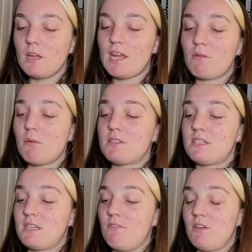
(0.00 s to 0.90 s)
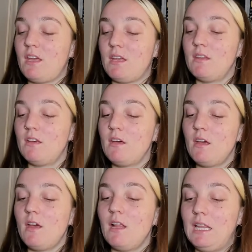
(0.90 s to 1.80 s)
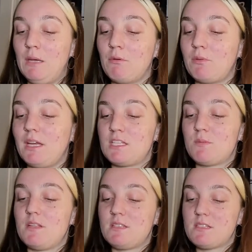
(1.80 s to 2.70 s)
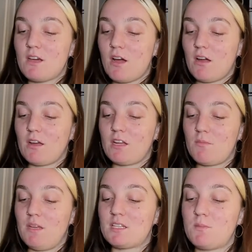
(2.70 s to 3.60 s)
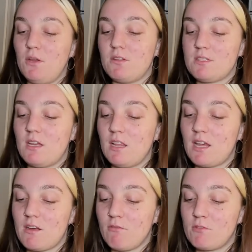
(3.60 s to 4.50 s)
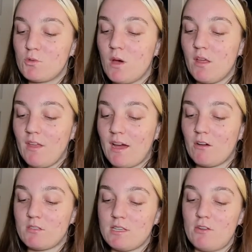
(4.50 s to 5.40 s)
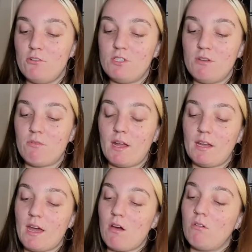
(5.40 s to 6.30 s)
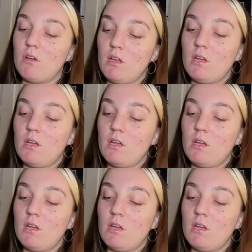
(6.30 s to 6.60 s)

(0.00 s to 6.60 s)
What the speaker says: Anyone with significant Libra placements are going to be experiencing a lot of 12th house energy right now.